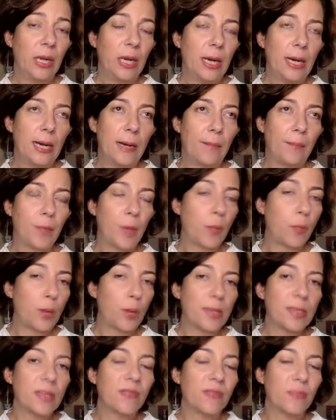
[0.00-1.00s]

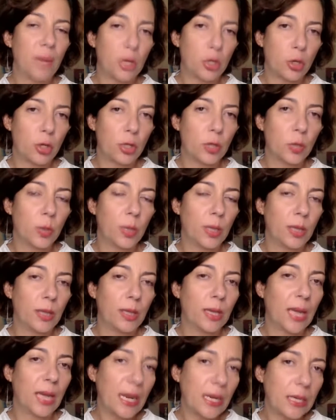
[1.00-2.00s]
oppressive measures within the
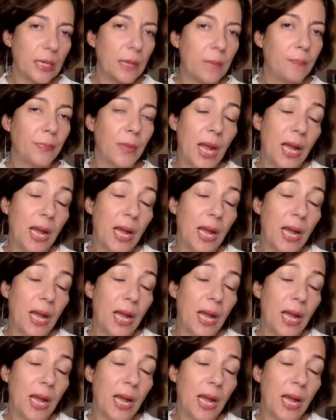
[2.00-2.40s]
kingdom,